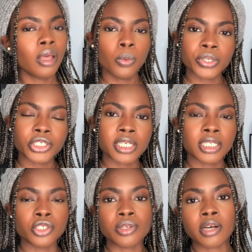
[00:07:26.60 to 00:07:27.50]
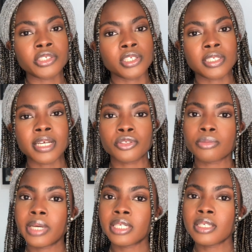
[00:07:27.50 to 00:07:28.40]
which is Introduction to Dental
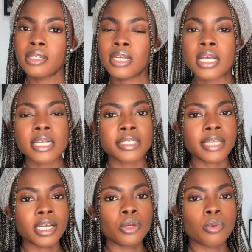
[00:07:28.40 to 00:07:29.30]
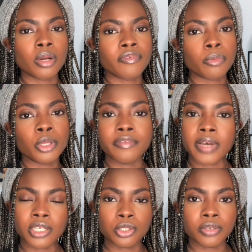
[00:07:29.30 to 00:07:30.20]
Medicine. Second one from
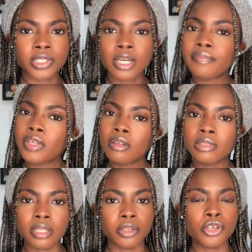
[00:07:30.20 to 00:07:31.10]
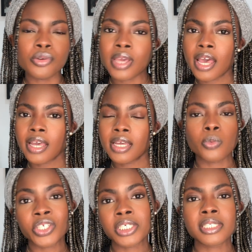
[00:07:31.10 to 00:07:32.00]
University of Sheffield in the UK,
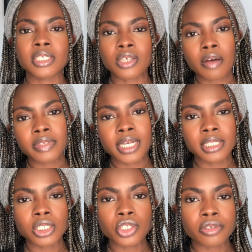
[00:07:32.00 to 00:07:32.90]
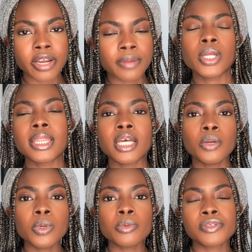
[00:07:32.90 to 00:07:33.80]
which is Discover Dentistry. Third
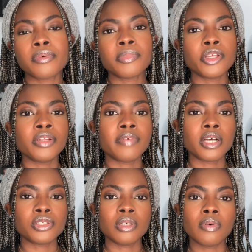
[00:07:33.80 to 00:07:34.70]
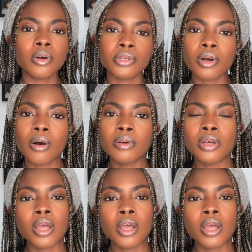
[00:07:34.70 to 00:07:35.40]
one was from the University of Hong Kong,